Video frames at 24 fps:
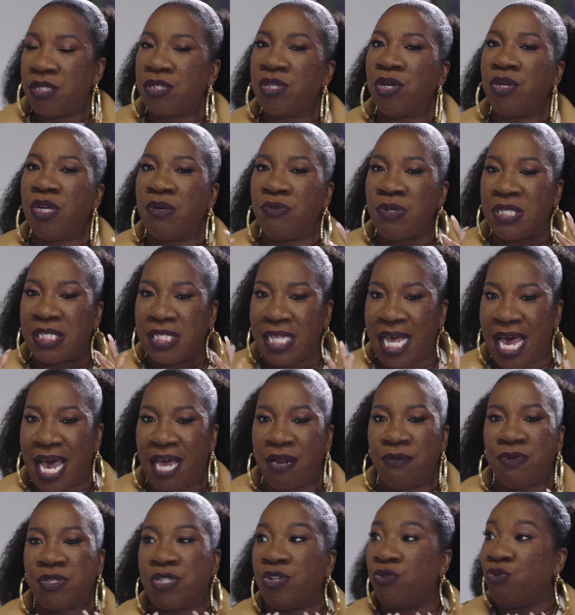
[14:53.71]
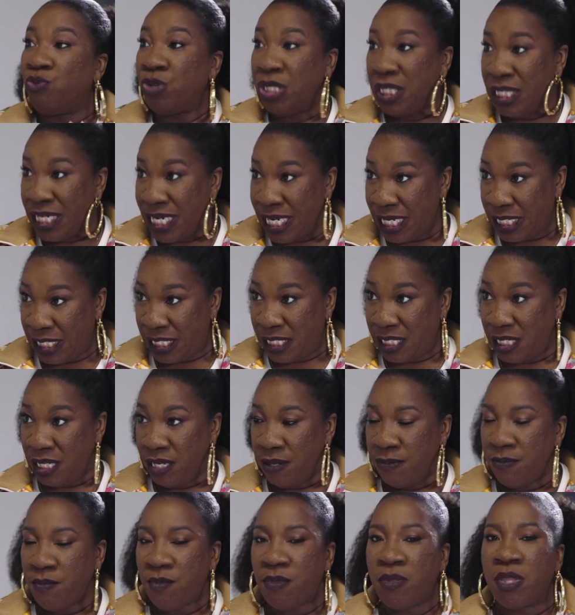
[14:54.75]
So there was that. It was the release.
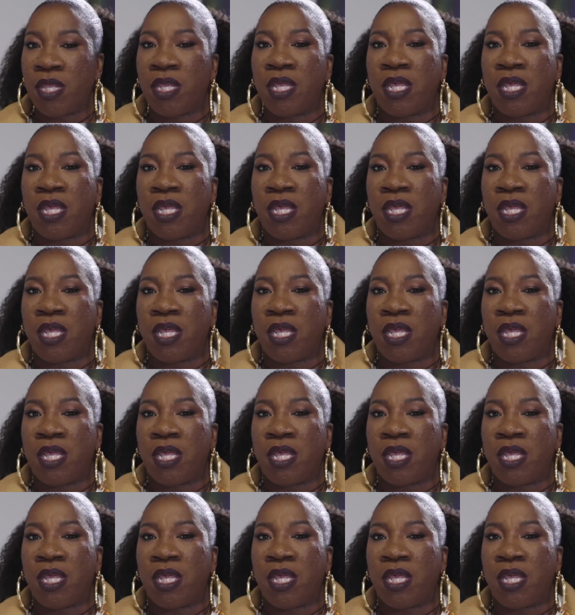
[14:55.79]
Right.